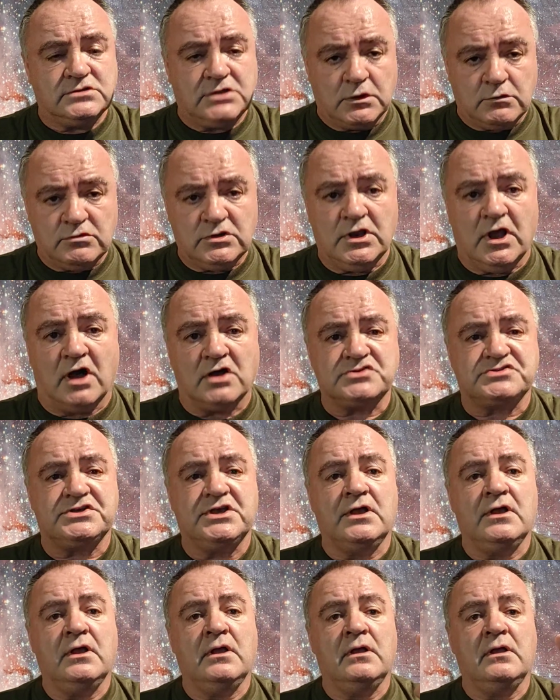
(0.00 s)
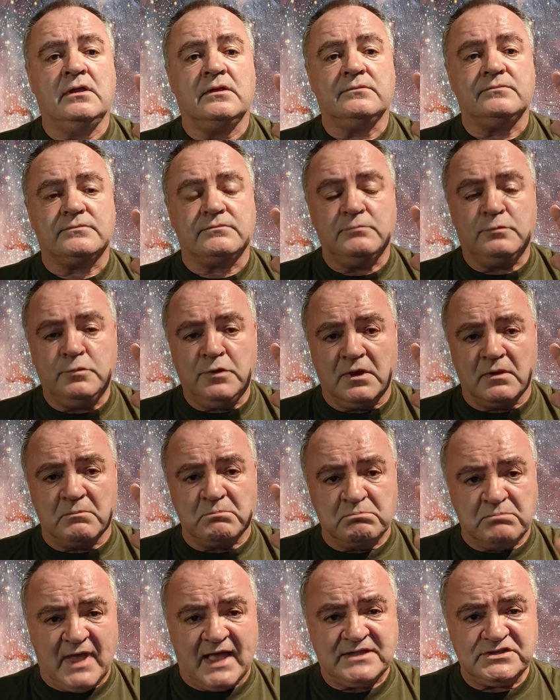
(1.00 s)
do not
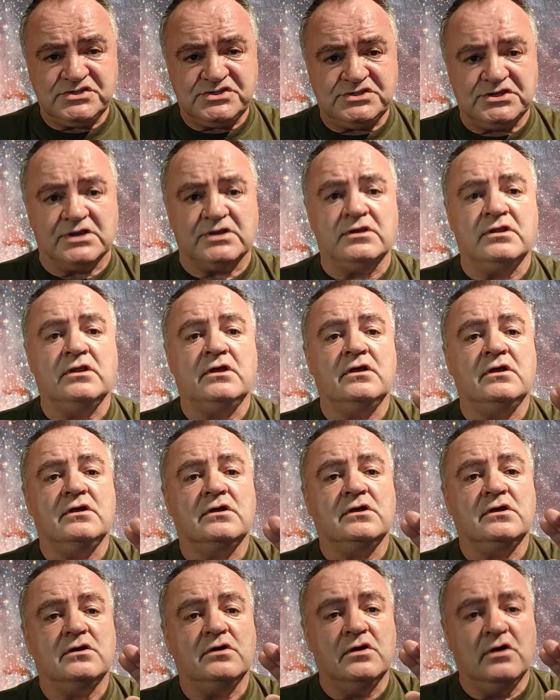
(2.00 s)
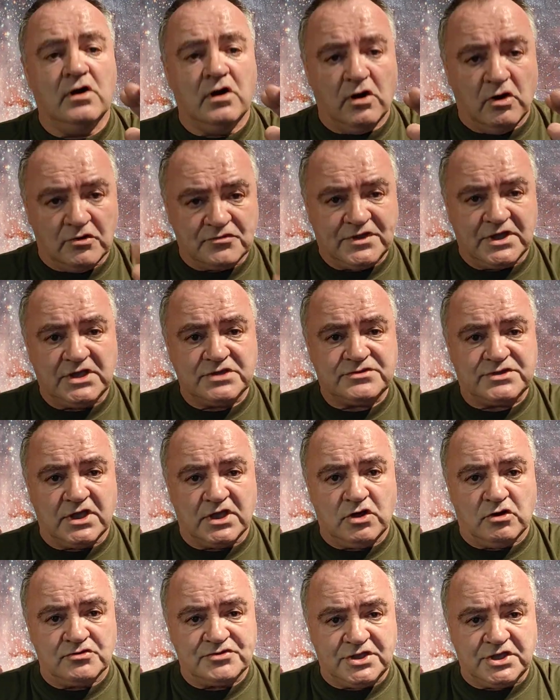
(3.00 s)
mention other
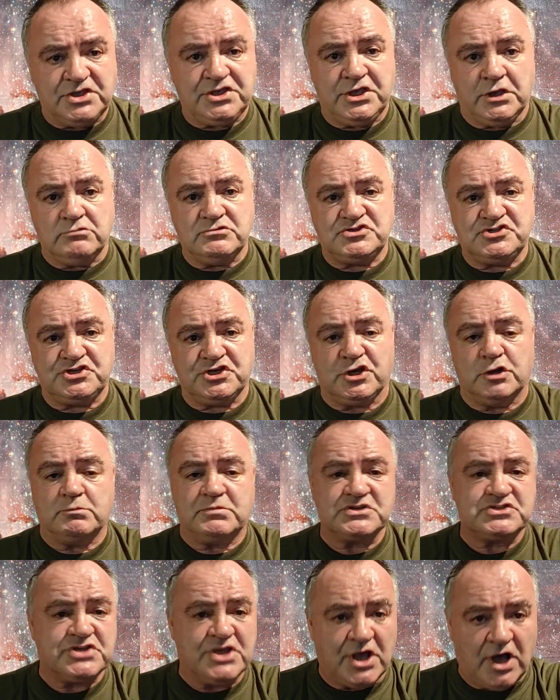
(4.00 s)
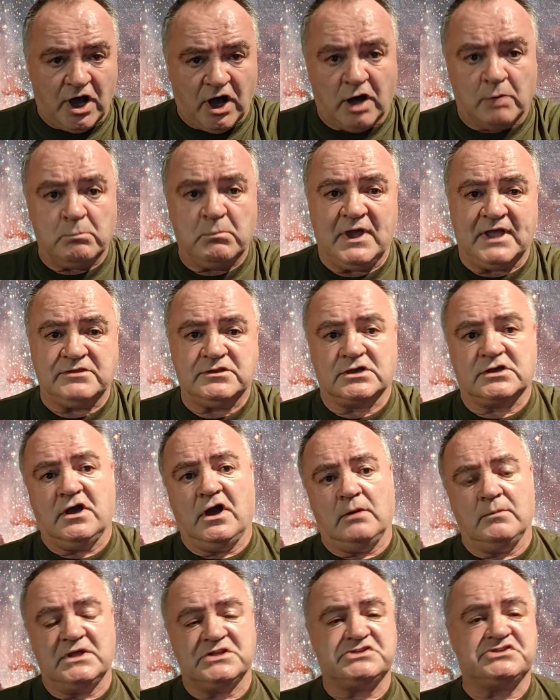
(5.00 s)
YouTubers in the
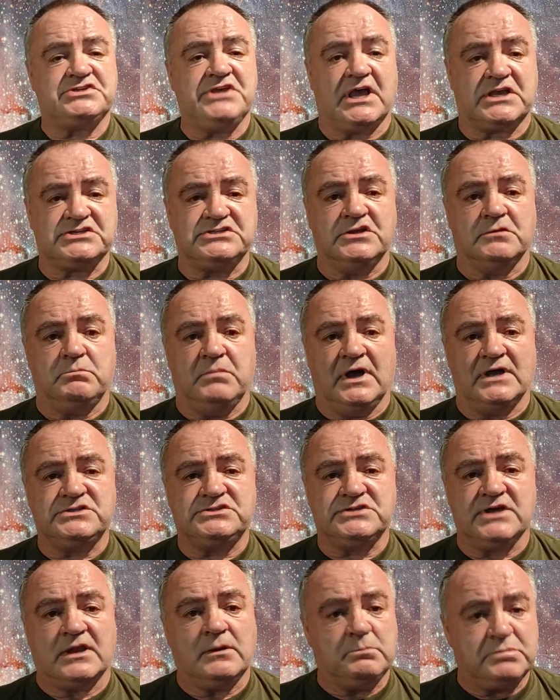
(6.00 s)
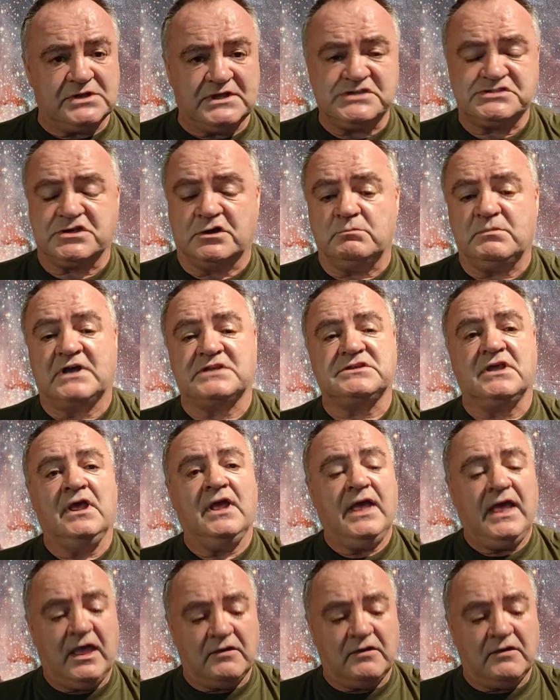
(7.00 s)
comments section of my channel. Please don't mention.